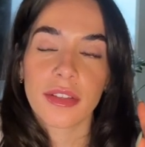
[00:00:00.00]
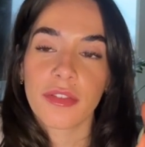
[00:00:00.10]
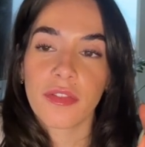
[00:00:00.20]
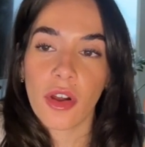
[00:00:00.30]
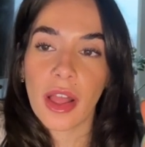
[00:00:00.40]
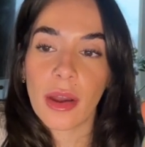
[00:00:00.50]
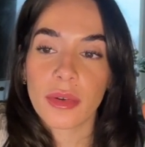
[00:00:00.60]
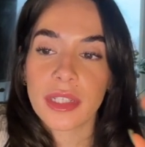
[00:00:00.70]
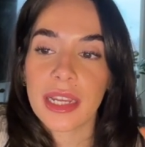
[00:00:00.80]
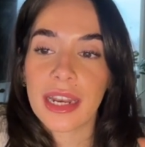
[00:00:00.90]
fall
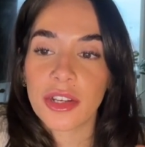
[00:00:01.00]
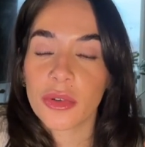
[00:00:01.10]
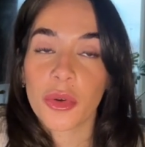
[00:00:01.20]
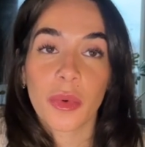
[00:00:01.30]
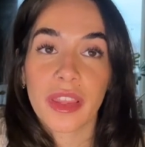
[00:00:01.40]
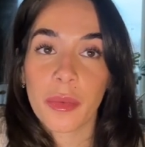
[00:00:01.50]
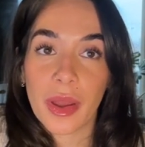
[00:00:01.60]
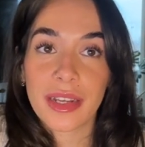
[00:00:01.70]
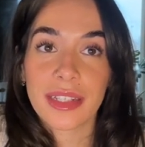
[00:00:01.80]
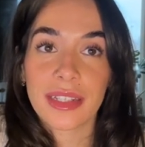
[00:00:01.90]
out and I don't know where they
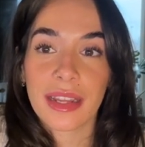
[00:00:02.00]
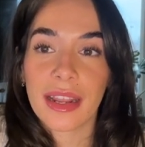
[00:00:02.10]
went,